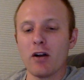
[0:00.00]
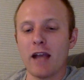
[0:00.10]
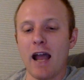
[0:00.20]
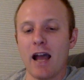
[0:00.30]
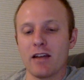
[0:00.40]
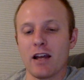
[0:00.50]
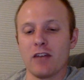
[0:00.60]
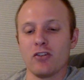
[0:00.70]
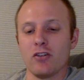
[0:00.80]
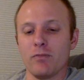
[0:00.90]
Spell
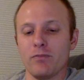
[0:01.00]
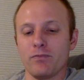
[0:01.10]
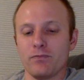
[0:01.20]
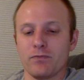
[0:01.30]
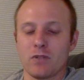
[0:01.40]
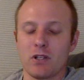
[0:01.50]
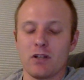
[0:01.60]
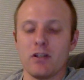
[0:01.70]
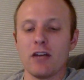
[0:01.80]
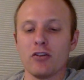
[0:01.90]
cat, Nigel.
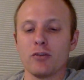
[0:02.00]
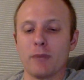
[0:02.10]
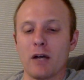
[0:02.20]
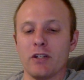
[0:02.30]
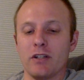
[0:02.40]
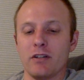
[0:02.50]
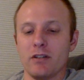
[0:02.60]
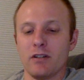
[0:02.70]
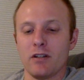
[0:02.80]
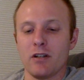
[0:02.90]
Nigel
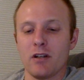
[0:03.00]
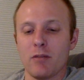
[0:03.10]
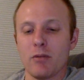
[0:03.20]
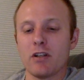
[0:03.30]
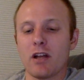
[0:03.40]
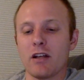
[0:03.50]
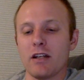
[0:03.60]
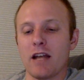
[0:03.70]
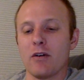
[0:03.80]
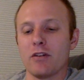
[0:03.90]
spelled it.
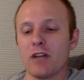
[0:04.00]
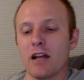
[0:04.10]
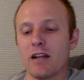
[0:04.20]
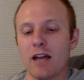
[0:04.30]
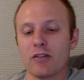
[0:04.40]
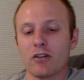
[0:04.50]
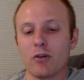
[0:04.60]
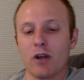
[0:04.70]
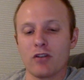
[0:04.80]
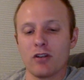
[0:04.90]
Miss Honey now decided to
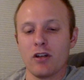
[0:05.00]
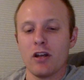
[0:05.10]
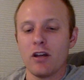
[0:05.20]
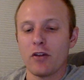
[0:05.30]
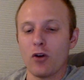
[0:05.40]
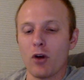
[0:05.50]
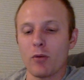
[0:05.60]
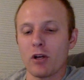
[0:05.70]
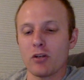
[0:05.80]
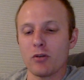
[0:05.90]
ask a question
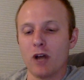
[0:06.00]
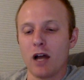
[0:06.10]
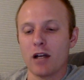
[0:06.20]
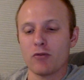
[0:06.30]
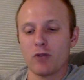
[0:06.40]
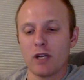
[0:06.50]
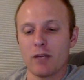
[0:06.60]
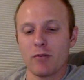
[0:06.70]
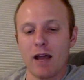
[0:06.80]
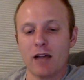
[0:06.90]
that normally she would not
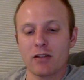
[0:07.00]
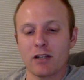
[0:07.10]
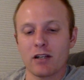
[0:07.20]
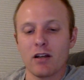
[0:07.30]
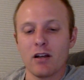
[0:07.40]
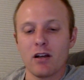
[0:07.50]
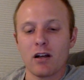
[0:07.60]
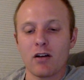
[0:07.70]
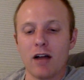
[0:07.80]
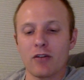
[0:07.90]
have dreamed of
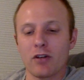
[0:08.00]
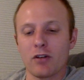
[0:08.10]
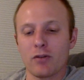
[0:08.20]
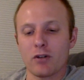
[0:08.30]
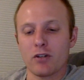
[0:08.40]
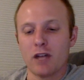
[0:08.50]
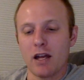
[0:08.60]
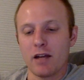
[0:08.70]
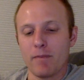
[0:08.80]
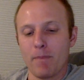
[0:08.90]
asking, the class on its
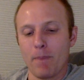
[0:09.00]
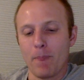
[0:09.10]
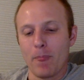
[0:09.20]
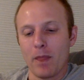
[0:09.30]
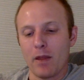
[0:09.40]
first day.